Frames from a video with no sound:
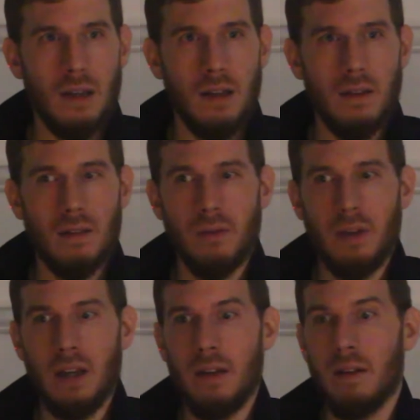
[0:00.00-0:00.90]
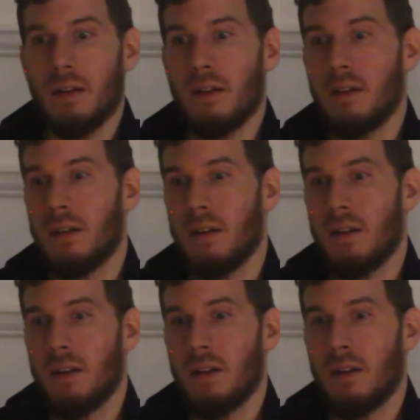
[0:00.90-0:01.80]
And so we,
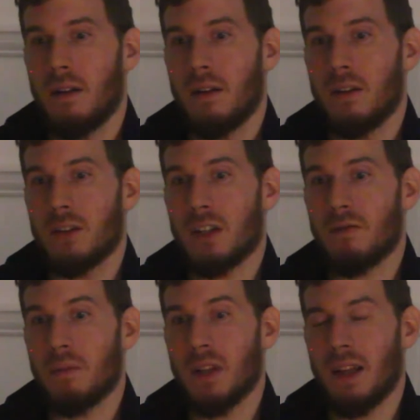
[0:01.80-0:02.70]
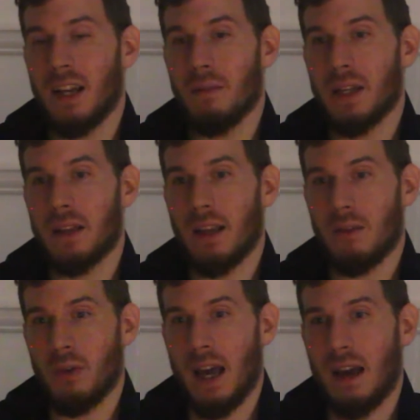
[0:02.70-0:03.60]
just from the little bit
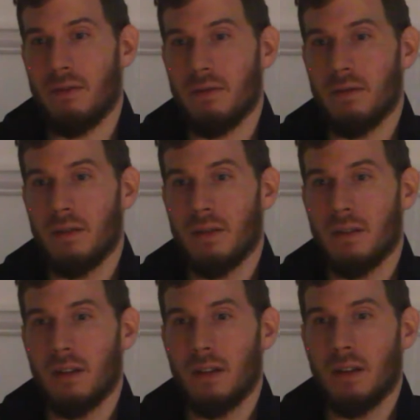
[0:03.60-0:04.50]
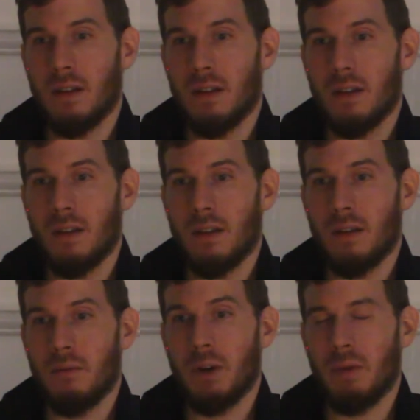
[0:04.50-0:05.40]
that we have,
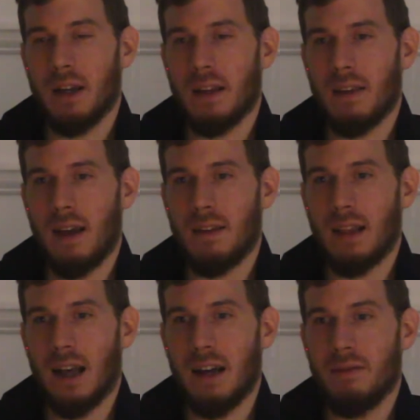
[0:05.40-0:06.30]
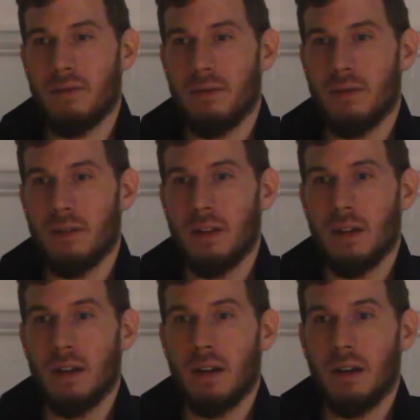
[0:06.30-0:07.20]
where we can taste life,
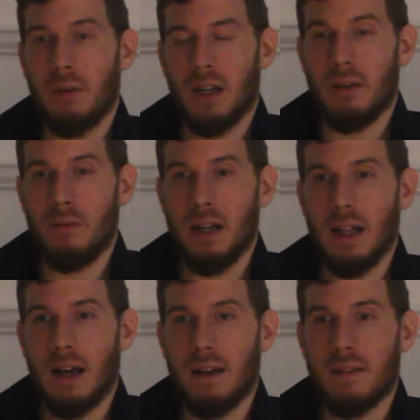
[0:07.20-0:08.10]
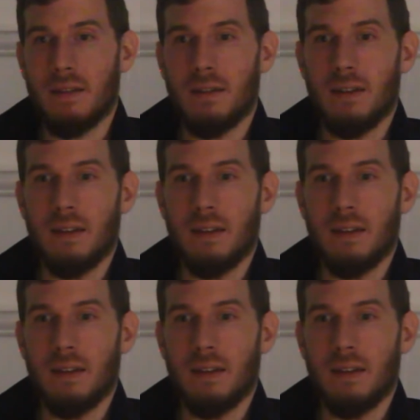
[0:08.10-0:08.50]
we can realize